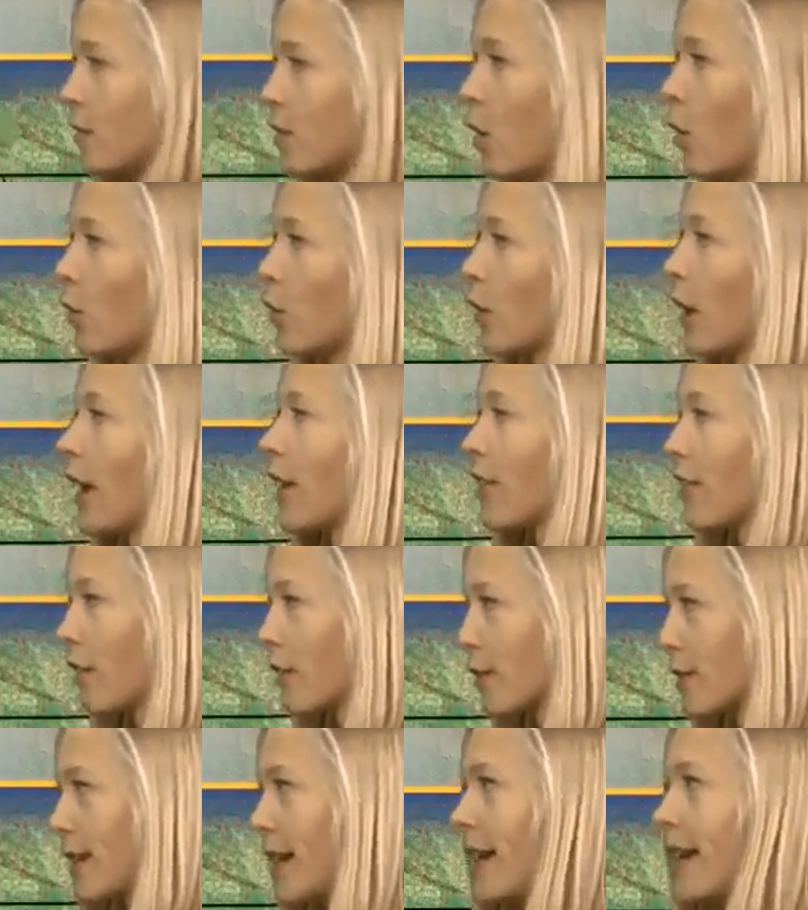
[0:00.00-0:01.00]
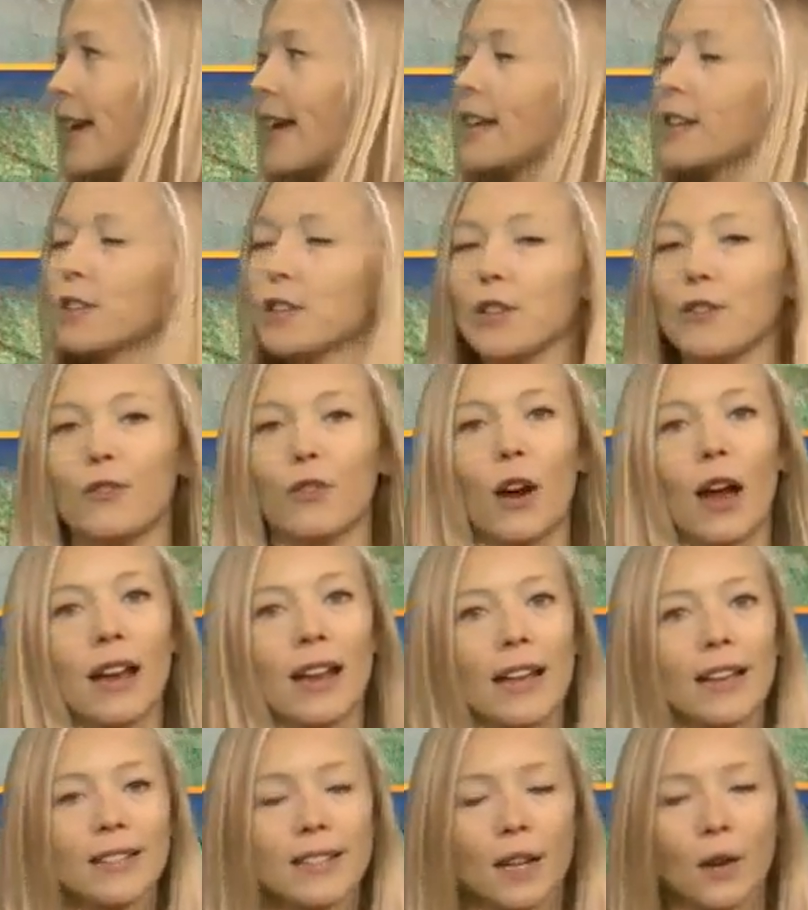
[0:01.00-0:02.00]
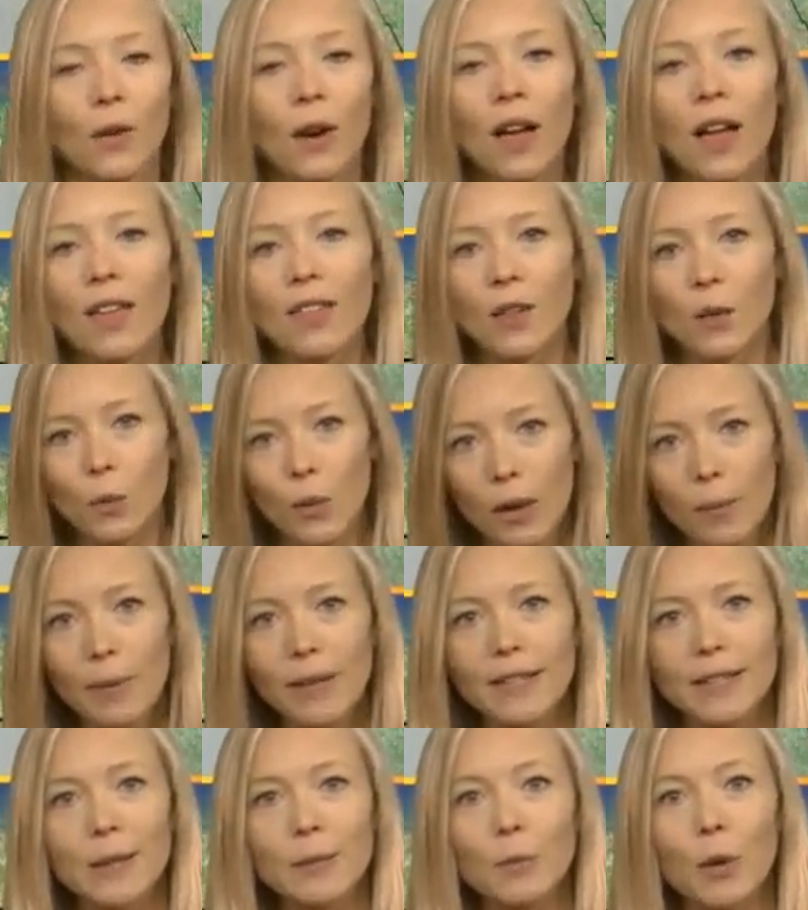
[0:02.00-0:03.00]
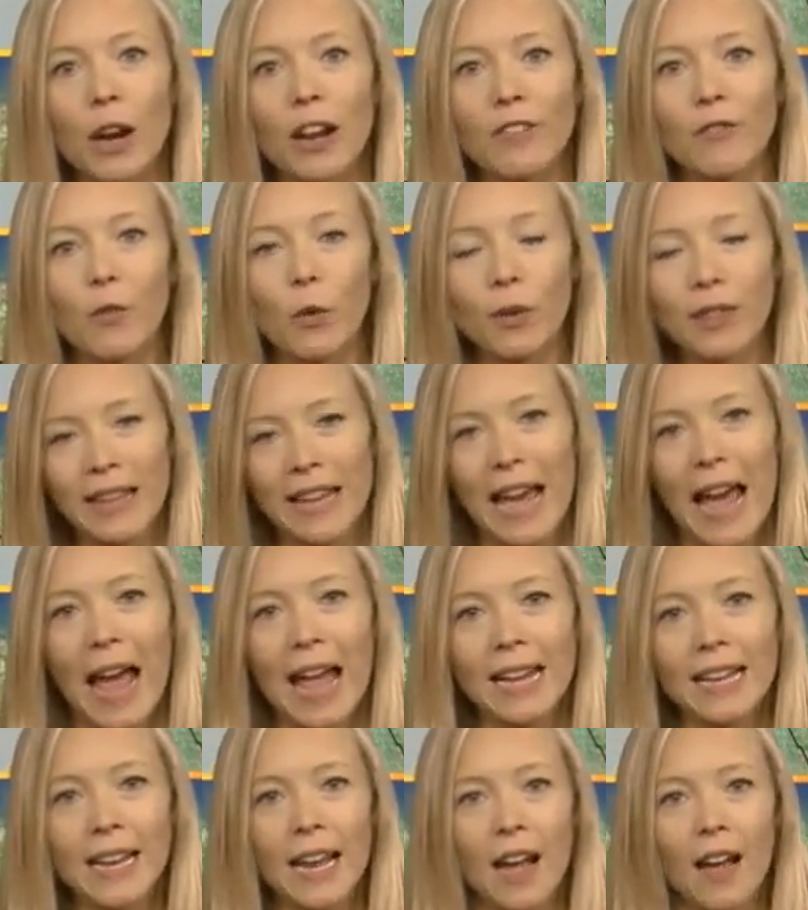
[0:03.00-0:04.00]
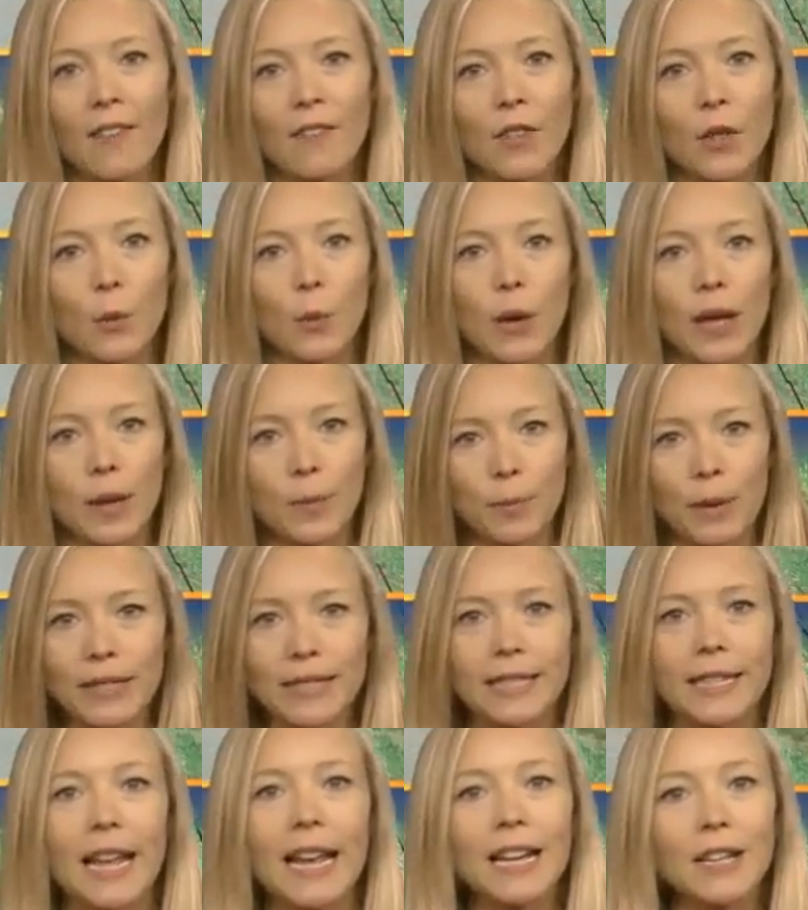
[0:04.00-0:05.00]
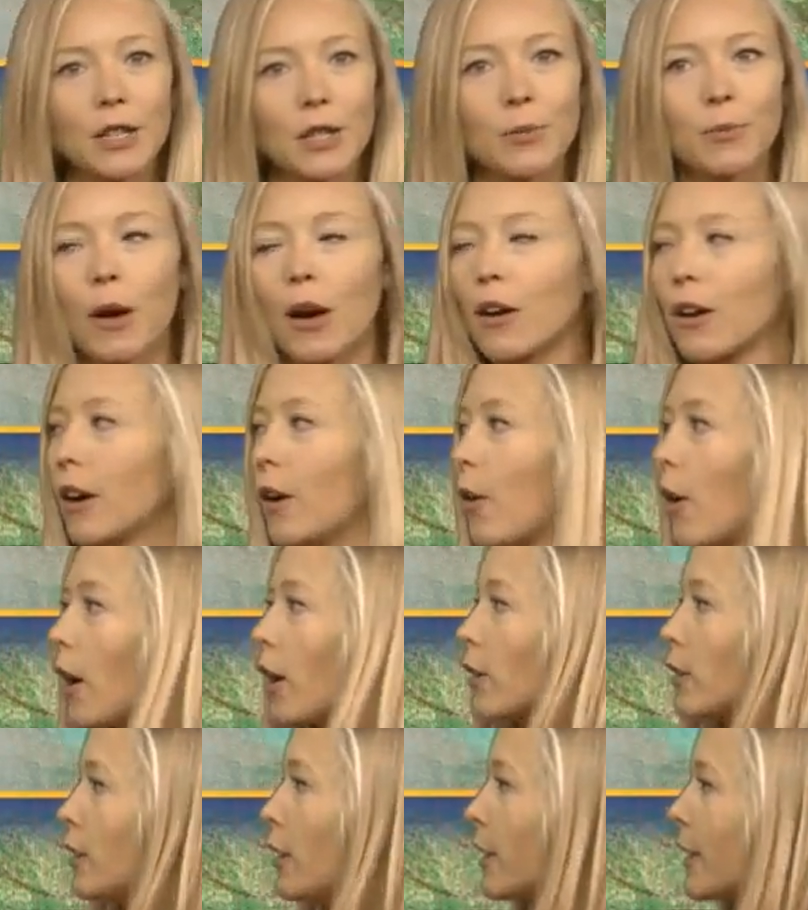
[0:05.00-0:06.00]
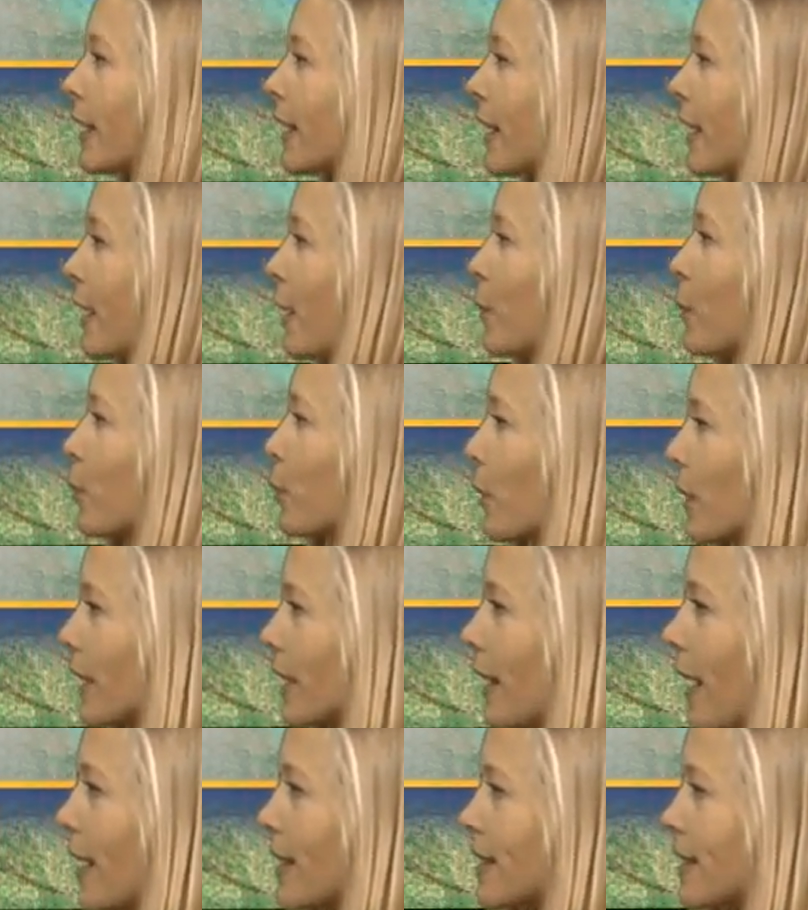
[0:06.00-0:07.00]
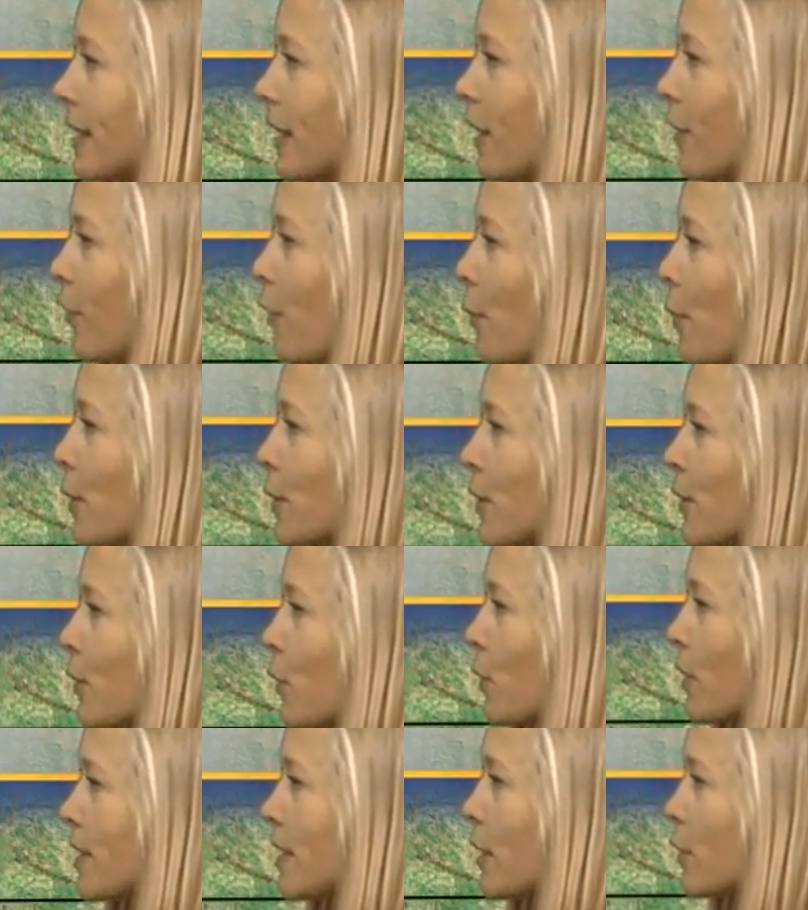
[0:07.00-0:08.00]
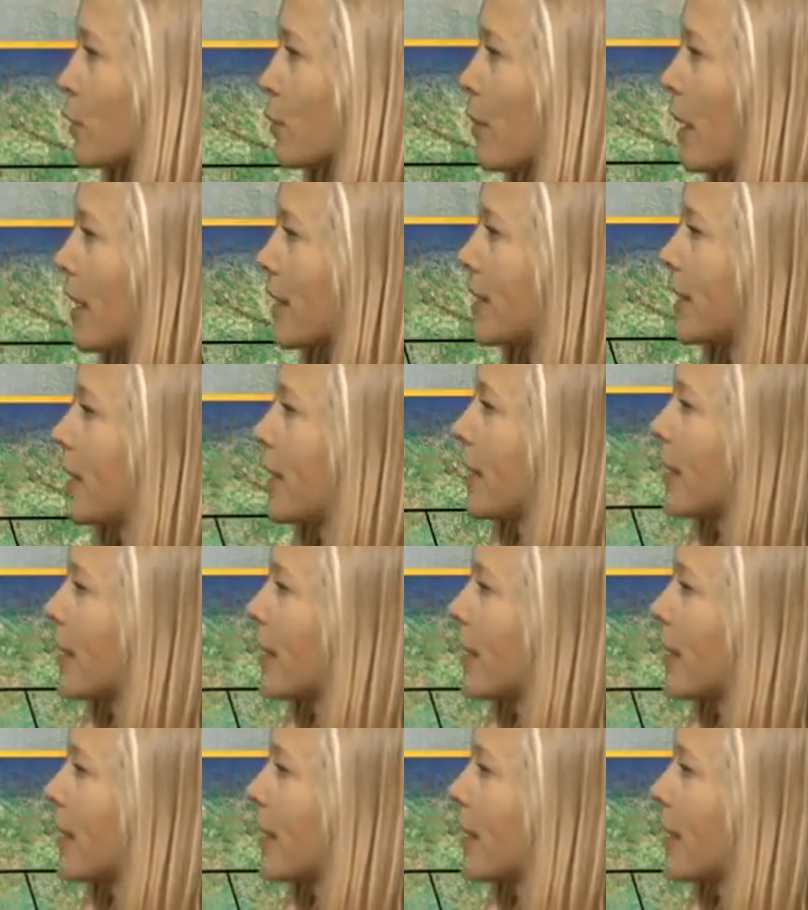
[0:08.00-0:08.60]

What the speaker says: overnight Thursday into Friday, so there will be some rain for the end of the week, but today and tomorrow are looking pretty nice here for most of north central Montana.